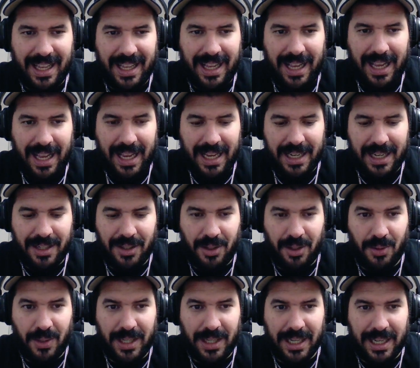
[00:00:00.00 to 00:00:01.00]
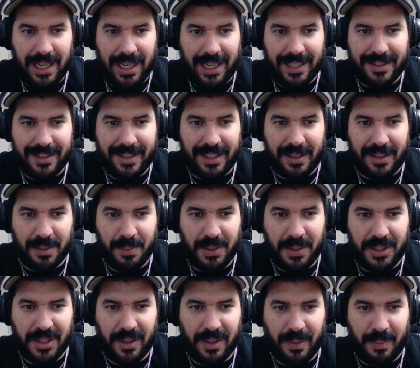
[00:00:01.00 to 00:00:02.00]
And you cannot take the
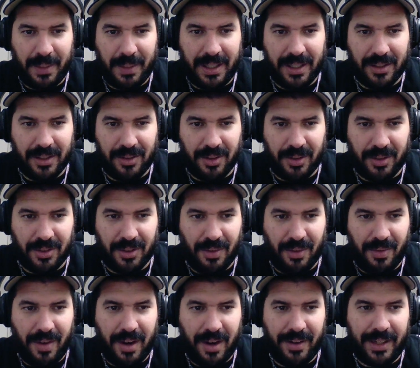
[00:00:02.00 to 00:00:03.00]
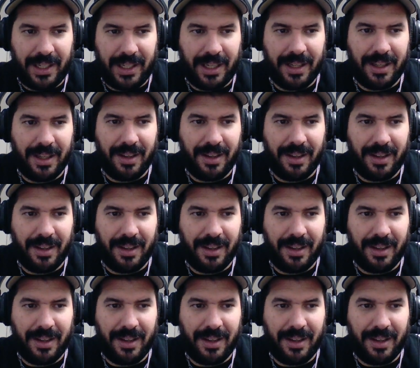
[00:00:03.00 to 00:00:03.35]
bishop because there's a very,